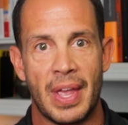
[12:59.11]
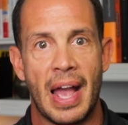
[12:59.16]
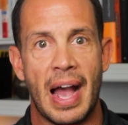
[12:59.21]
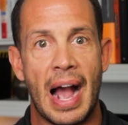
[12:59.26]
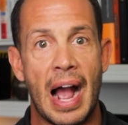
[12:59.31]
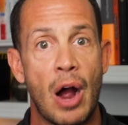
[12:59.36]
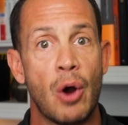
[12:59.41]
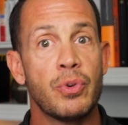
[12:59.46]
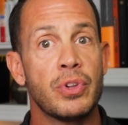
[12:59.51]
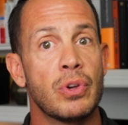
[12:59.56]

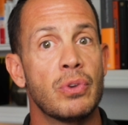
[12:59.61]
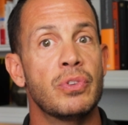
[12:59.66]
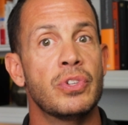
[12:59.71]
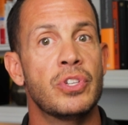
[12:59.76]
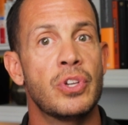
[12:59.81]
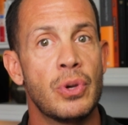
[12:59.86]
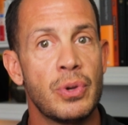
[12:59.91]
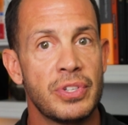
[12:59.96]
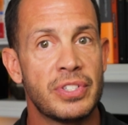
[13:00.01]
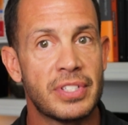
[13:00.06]
How you
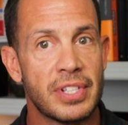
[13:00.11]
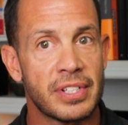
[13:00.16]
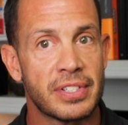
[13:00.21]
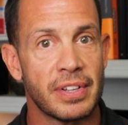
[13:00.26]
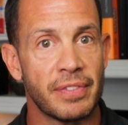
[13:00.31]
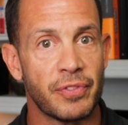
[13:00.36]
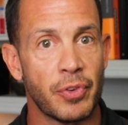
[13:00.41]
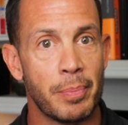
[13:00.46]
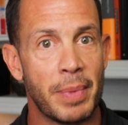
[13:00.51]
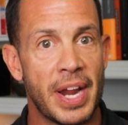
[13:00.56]
use this
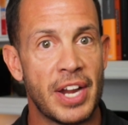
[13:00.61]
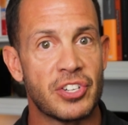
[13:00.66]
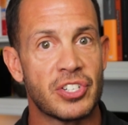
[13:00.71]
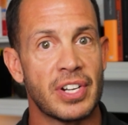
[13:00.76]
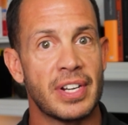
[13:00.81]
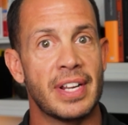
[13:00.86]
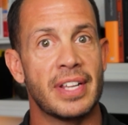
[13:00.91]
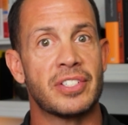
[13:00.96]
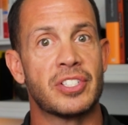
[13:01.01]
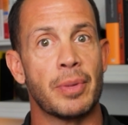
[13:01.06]

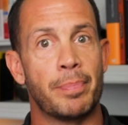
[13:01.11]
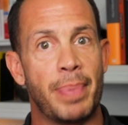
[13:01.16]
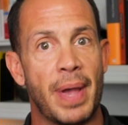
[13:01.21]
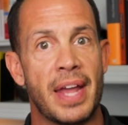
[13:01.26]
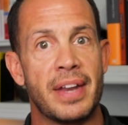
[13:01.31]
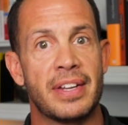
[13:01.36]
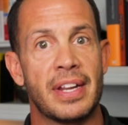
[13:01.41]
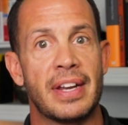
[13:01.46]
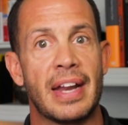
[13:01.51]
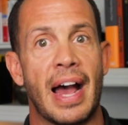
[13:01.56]
information is
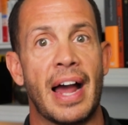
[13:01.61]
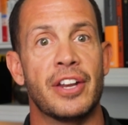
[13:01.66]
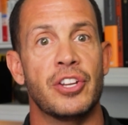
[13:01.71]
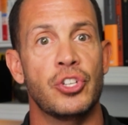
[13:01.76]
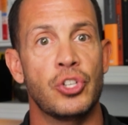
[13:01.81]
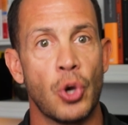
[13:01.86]
dependent on